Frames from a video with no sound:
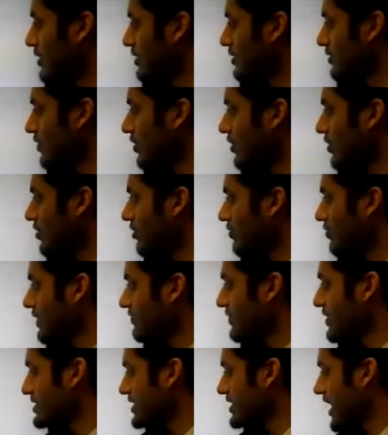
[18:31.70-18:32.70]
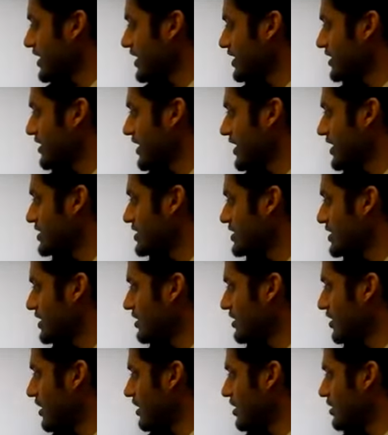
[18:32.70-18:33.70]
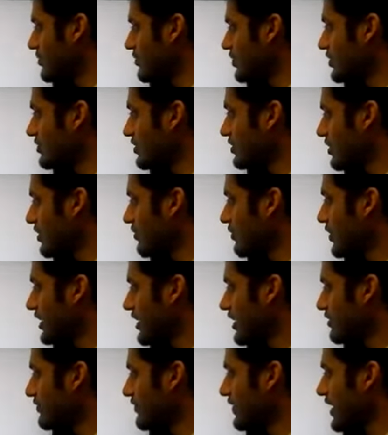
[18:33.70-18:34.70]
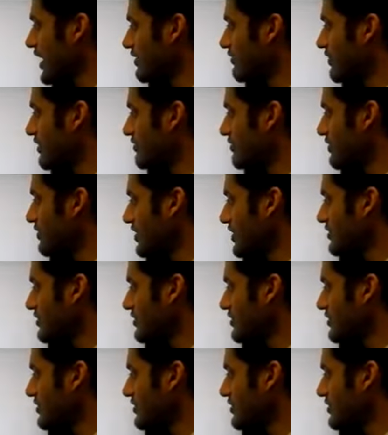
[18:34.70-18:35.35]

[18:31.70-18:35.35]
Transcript: So when we started the engine, it was working fine